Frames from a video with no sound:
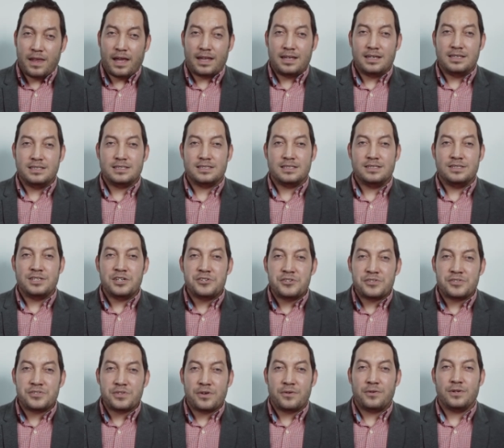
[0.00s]
that is
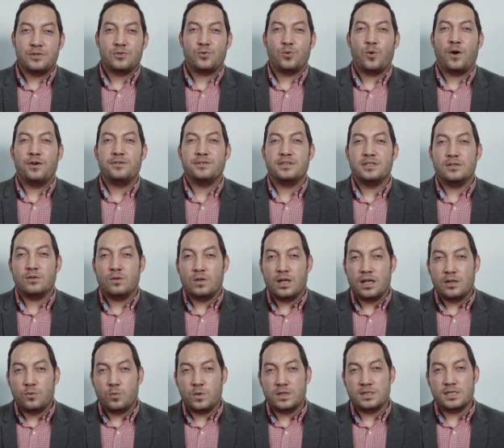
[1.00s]
necessary to
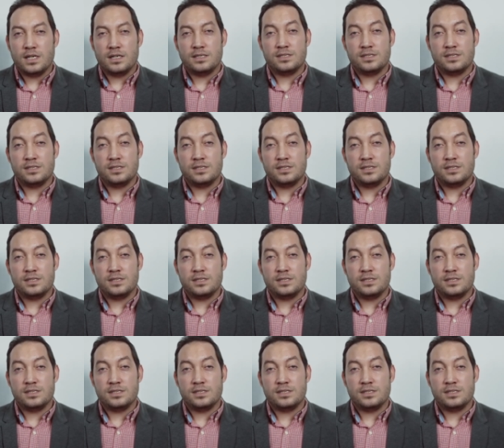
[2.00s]
articulate with a